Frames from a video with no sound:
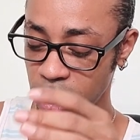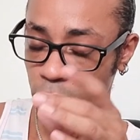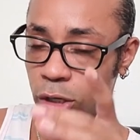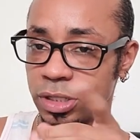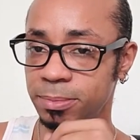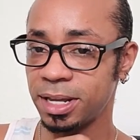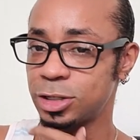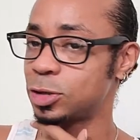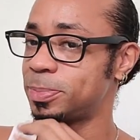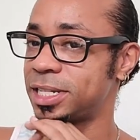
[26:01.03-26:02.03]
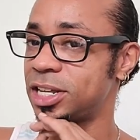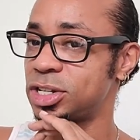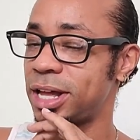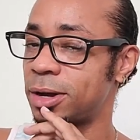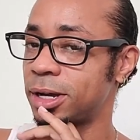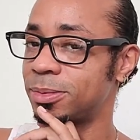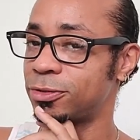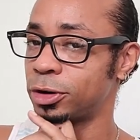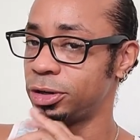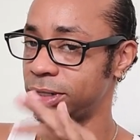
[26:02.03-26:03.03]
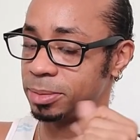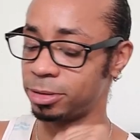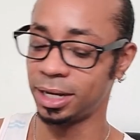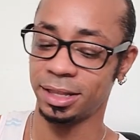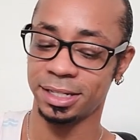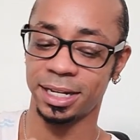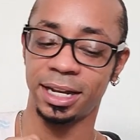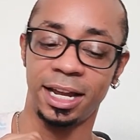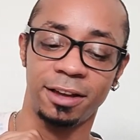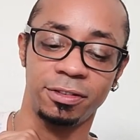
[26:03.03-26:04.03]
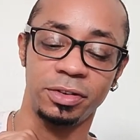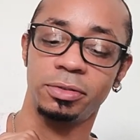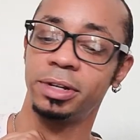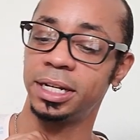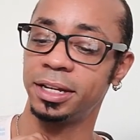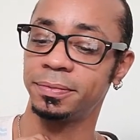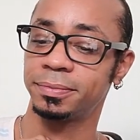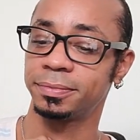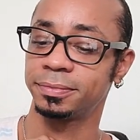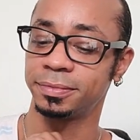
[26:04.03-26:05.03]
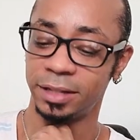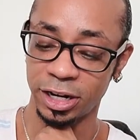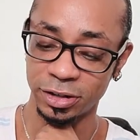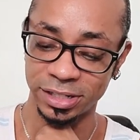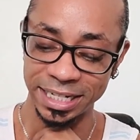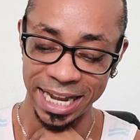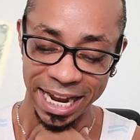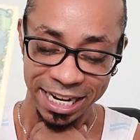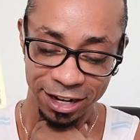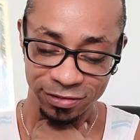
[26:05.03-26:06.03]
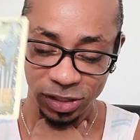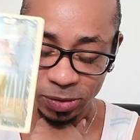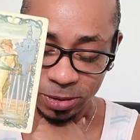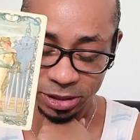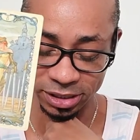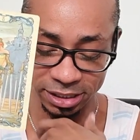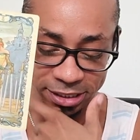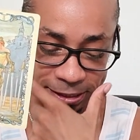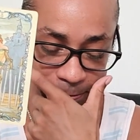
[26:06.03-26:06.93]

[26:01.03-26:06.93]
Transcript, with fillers: Closing message or potential outcome for you, Libra, in the second half of your reading. There's the Eight of Swords